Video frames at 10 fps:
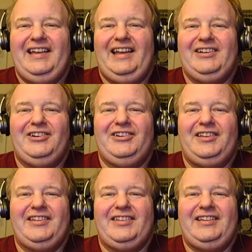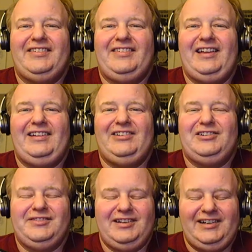And currently it's on sale
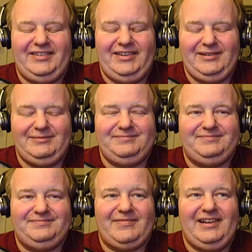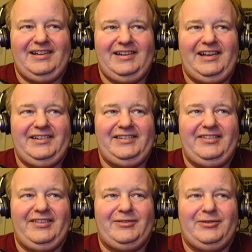over at on the
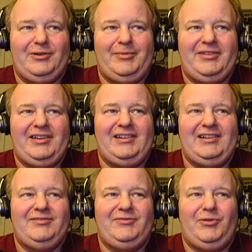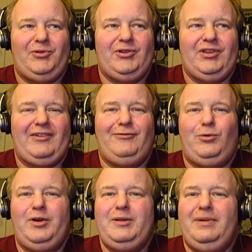Disney Store website for like
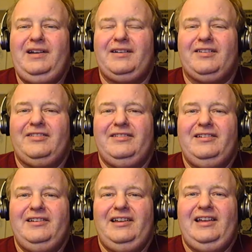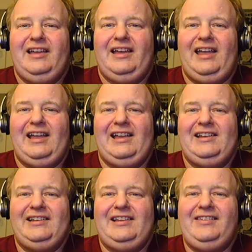$40.
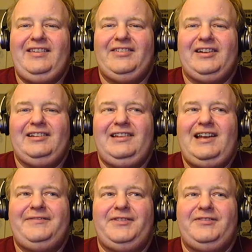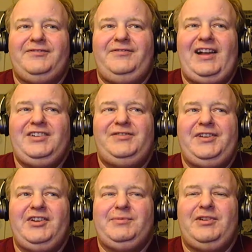And that sounds like a lot for action
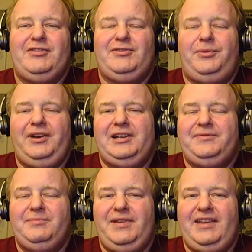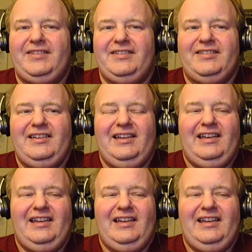figures, but it's 20 different pieces.